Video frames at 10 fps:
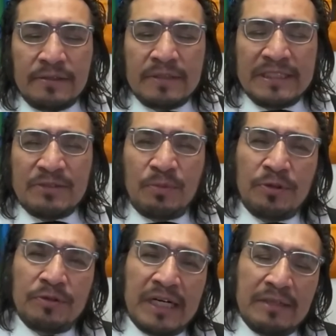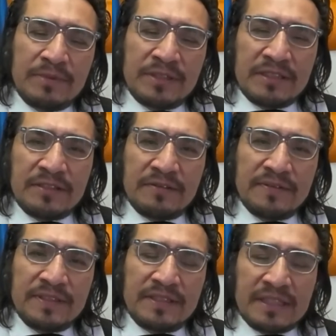these programs and
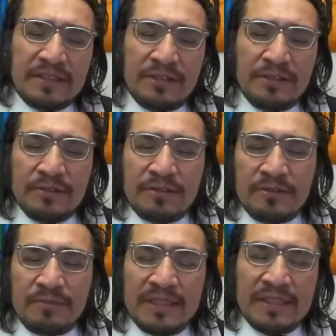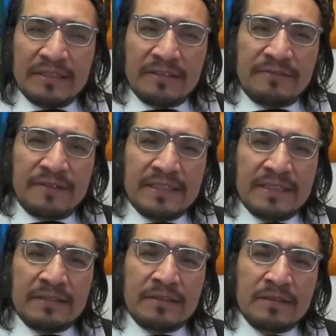services continue to be
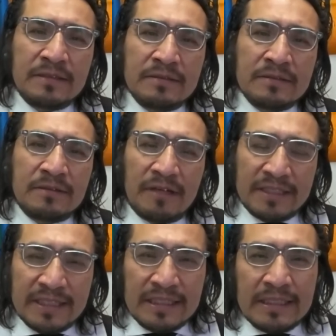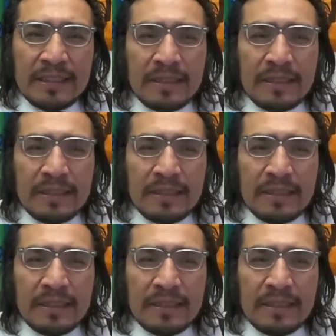underfunded chronically,